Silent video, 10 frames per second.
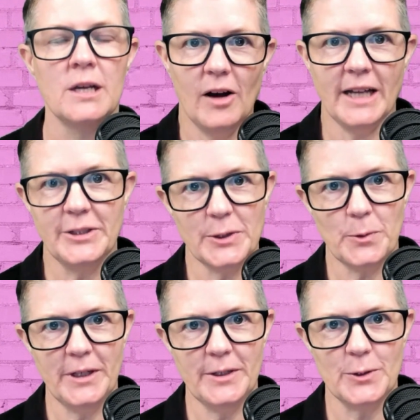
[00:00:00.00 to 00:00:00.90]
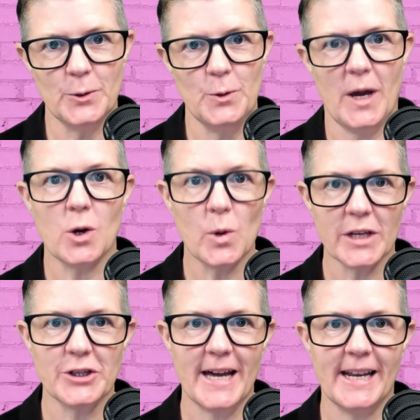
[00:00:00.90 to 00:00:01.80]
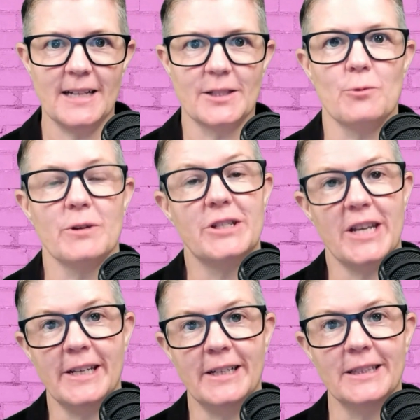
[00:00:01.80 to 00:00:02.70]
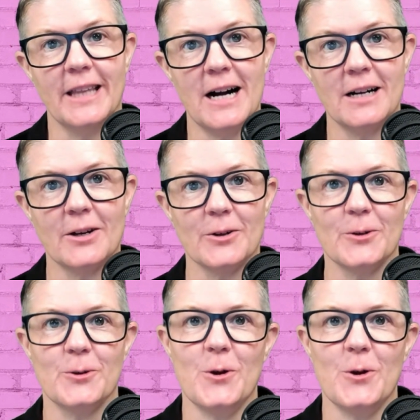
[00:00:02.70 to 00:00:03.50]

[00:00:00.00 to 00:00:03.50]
I just want to do a quick shout out to Regina Larco,